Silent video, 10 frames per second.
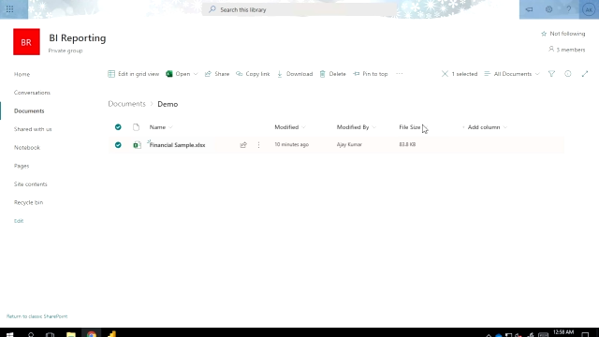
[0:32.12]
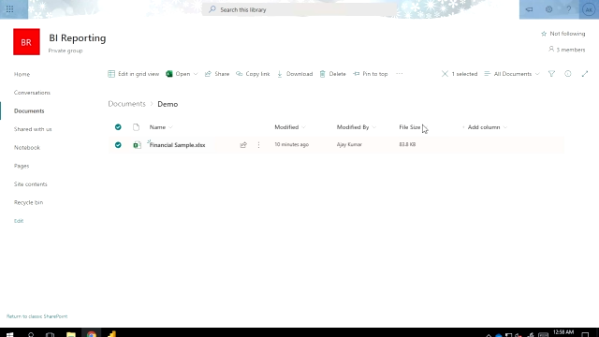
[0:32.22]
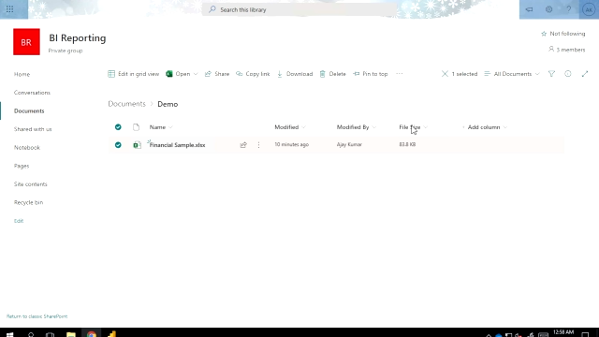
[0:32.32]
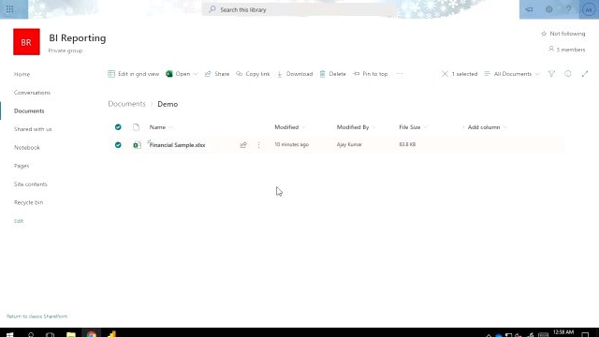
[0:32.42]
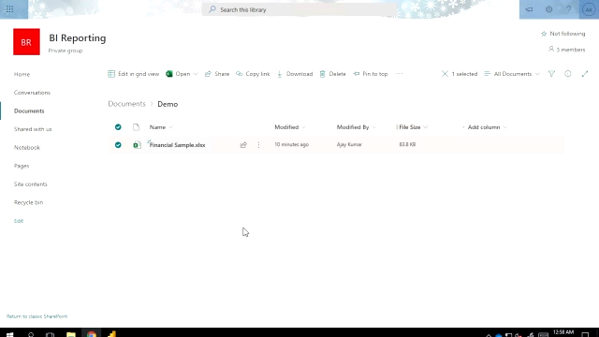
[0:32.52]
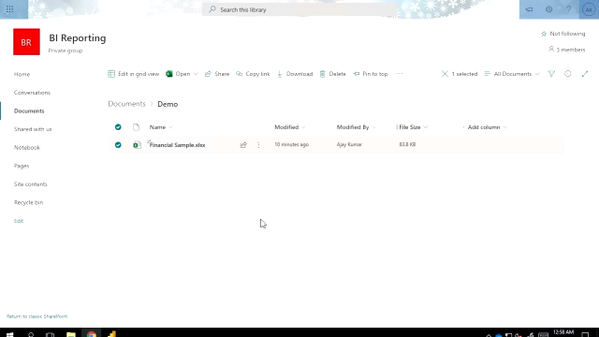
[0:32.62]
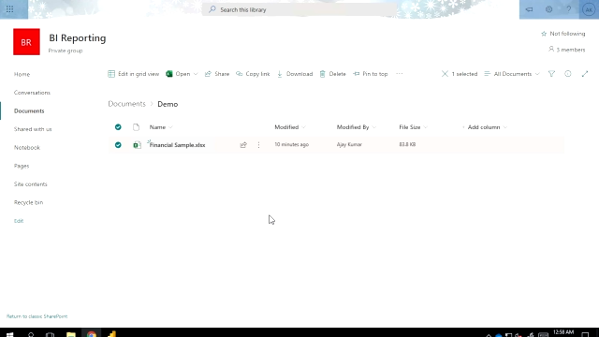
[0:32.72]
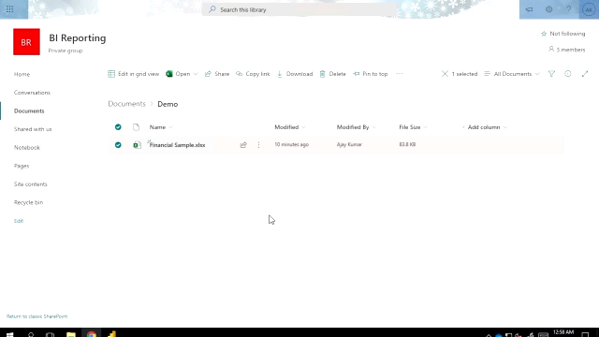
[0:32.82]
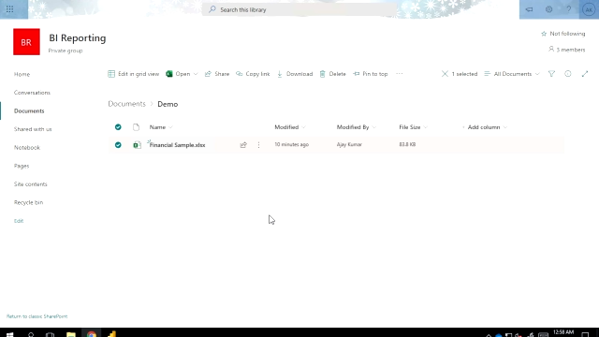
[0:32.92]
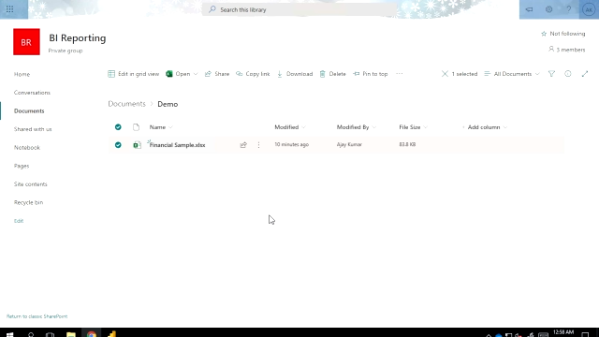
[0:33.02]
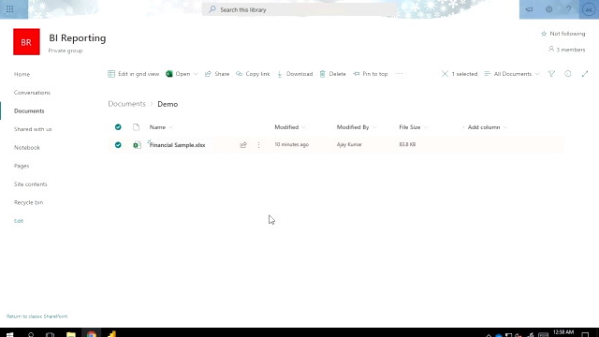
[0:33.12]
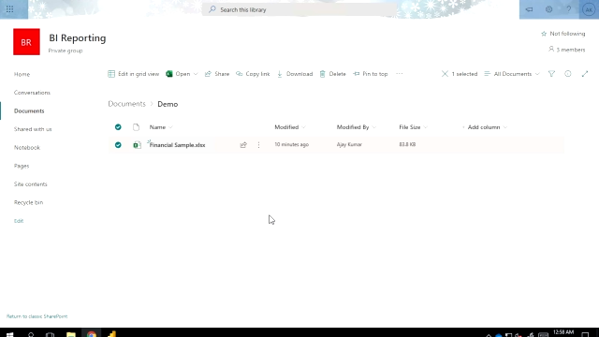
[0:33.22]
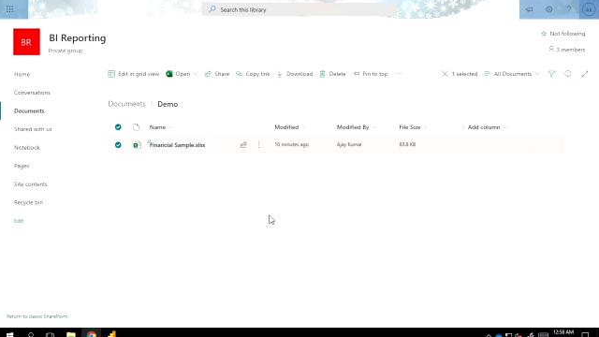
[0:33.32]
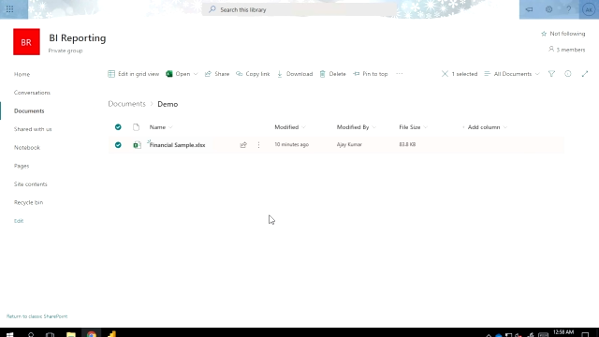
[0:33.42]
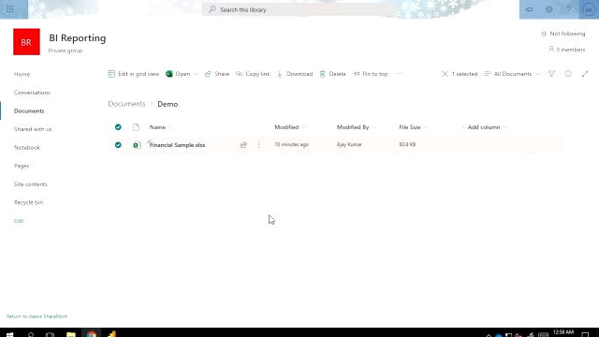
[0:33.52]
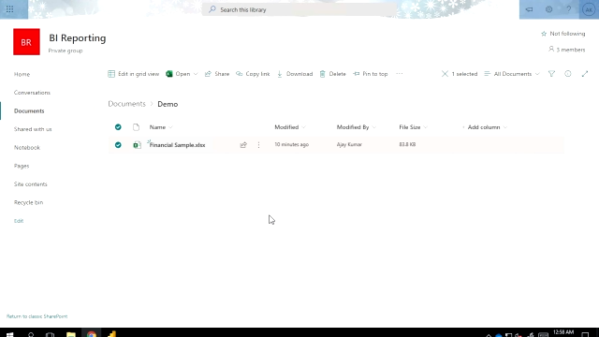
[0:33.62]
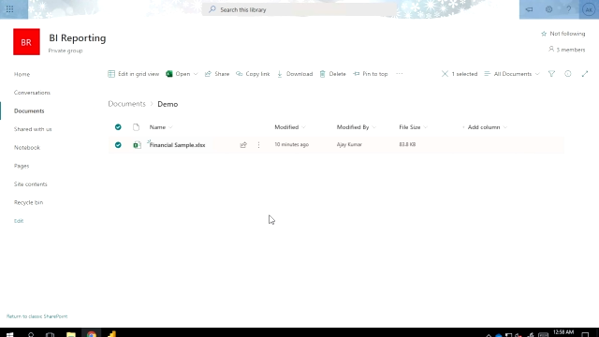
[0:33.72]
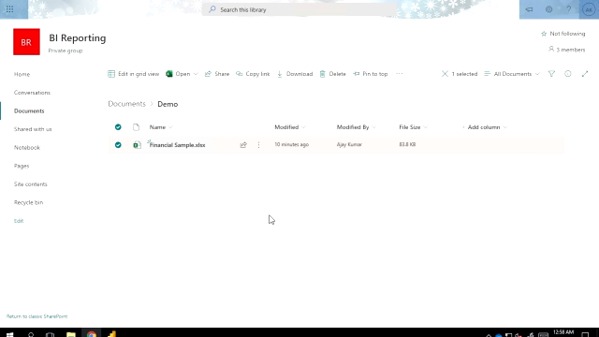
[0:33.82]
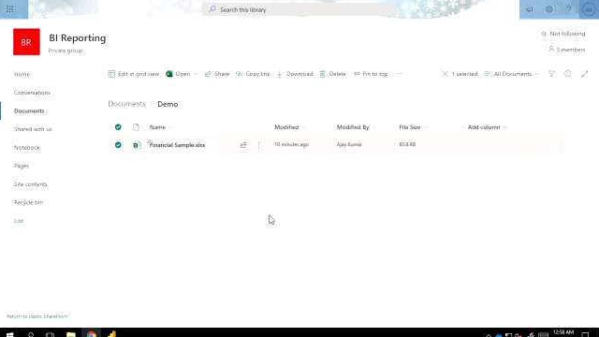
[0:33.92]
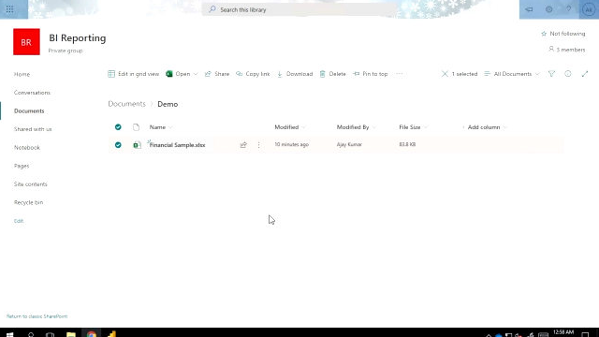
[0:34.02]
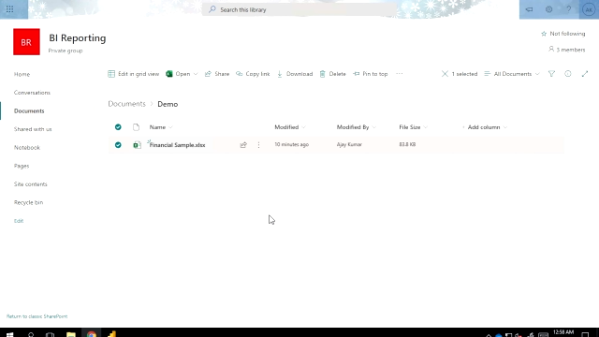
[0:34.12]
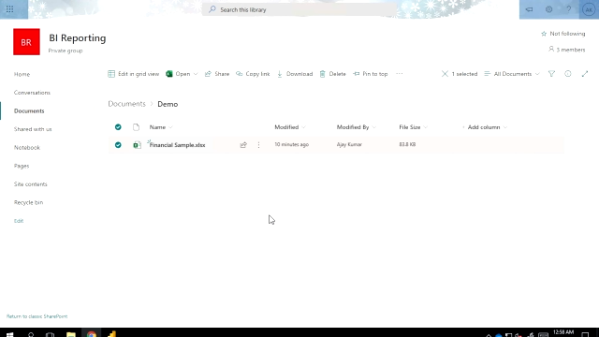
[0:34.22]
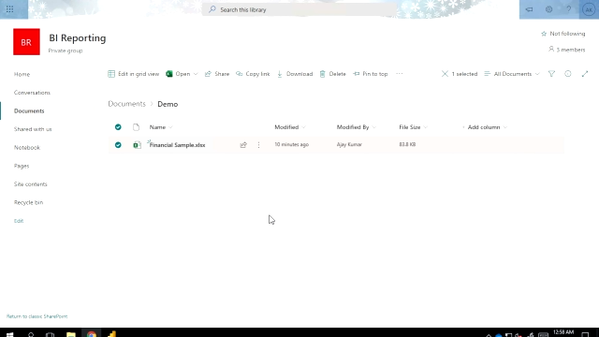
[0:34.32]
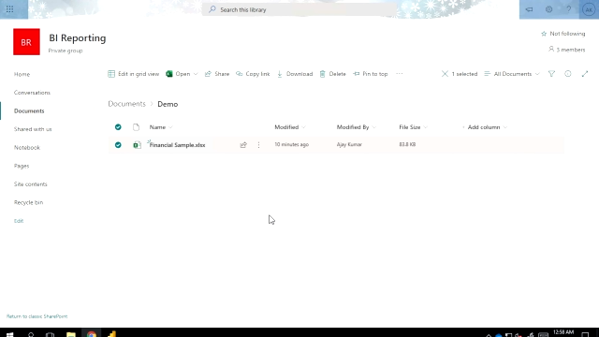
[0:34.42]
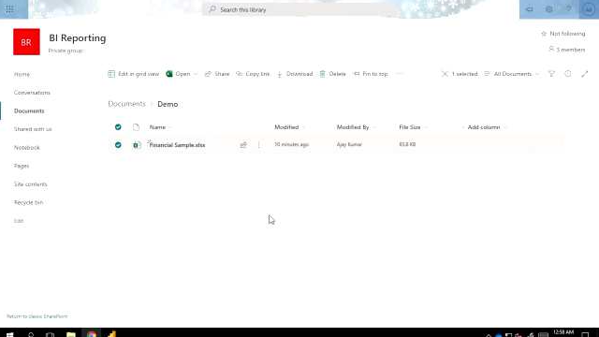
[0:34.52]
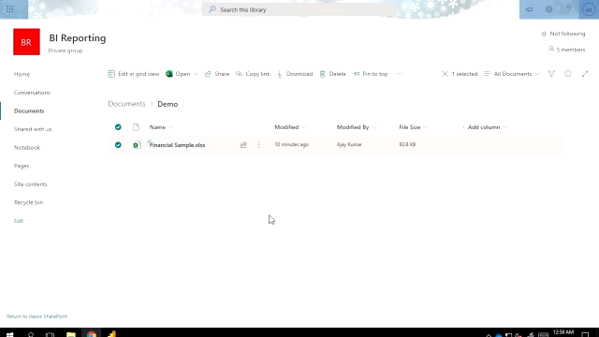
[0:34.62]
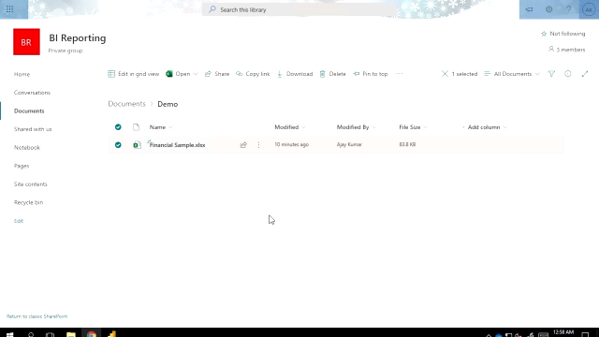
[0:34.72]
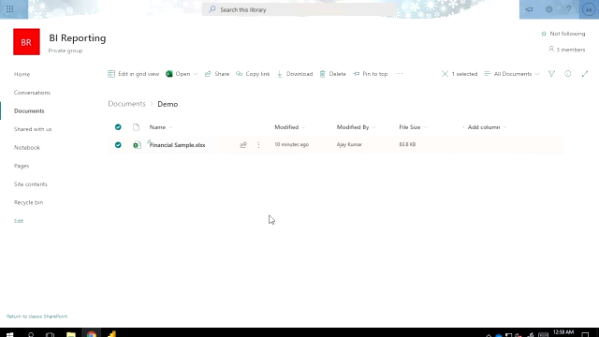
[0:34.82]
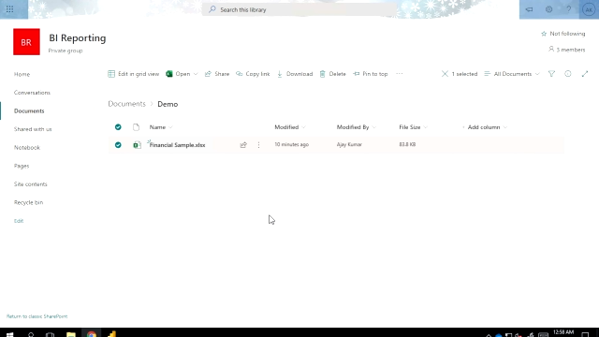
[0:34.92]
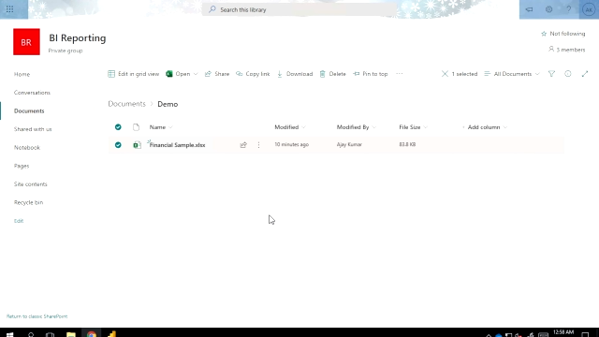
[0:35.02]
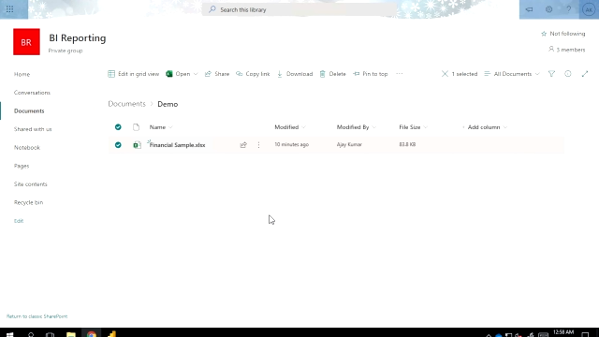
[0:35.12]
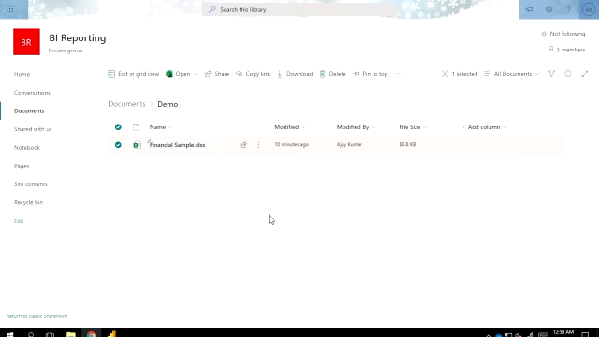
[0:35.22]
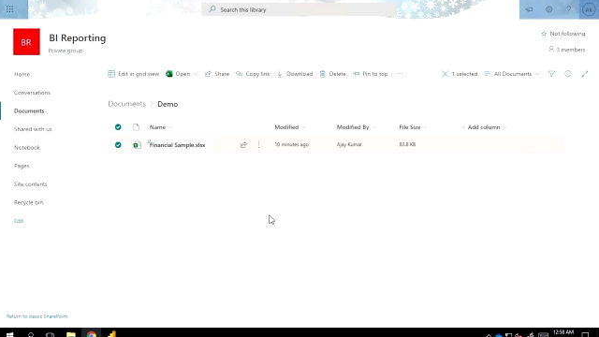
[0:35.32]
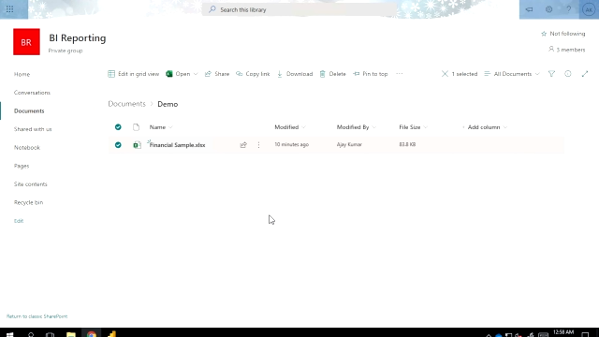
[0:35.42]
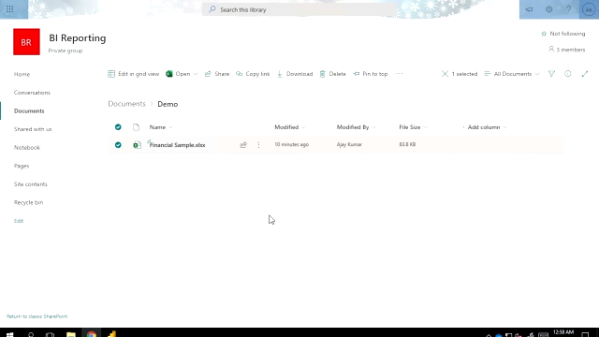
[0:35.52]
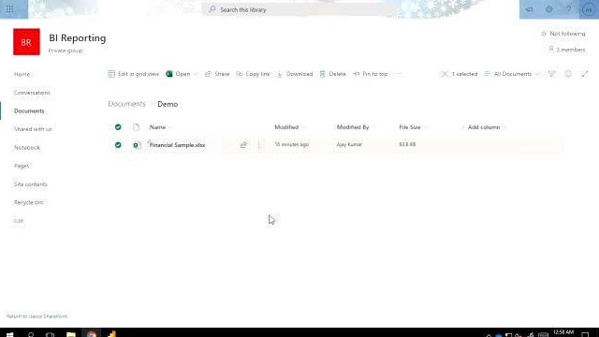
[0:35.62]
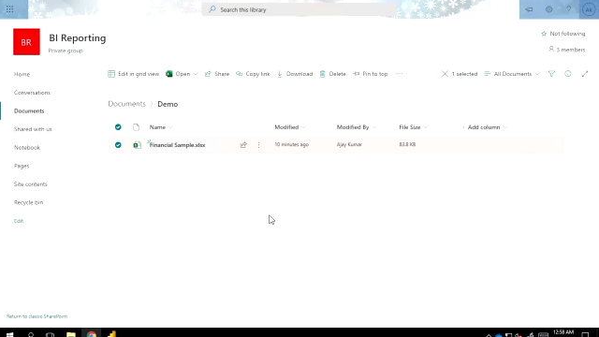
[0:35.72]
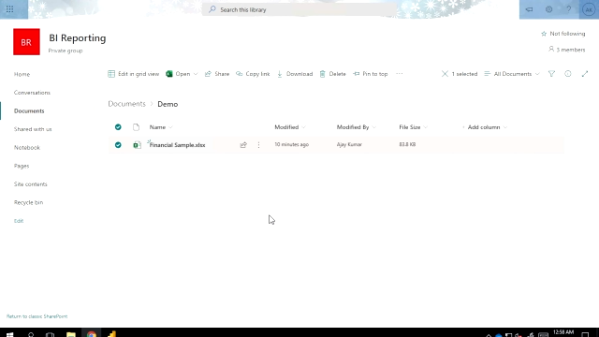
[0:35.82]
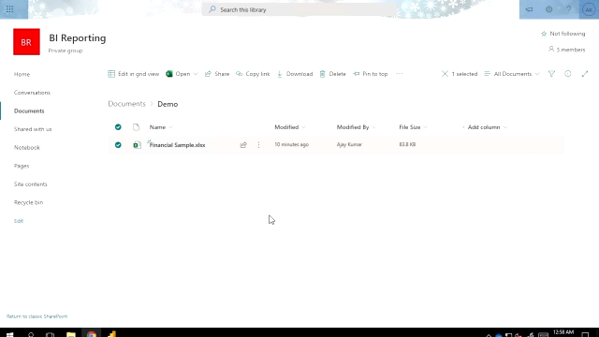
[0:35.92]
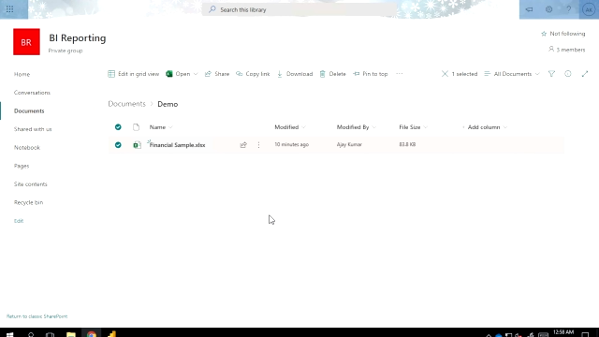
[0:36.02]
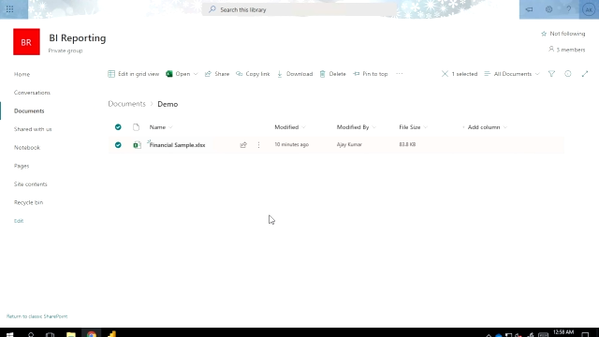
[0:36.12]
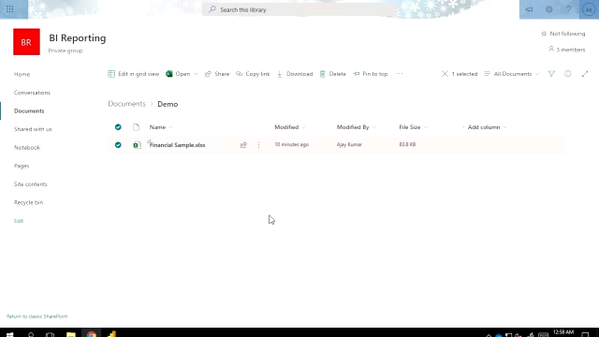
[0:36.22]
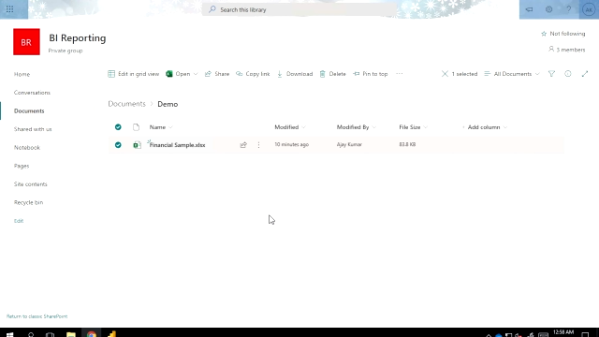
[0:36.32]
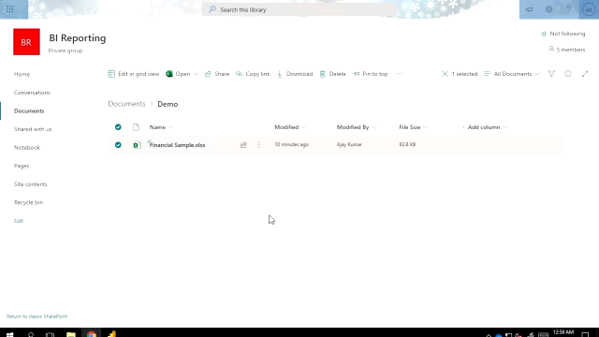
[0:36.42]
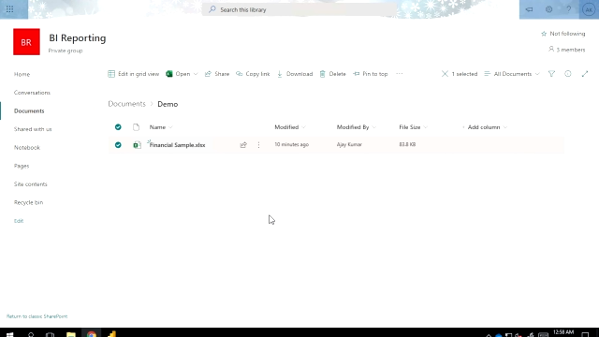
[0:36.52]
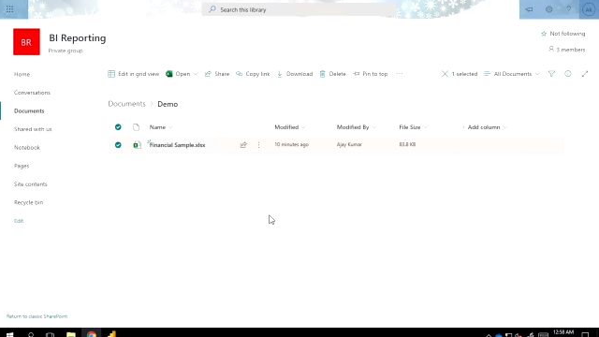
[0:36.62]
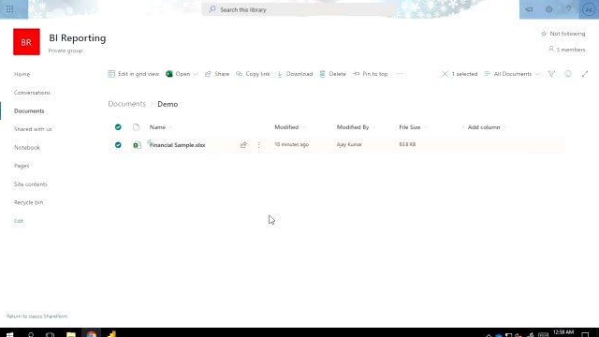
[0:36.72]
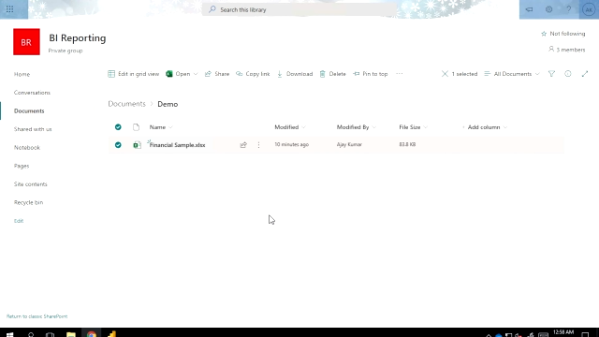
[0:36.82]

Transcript: Nobody's mouth can be seen.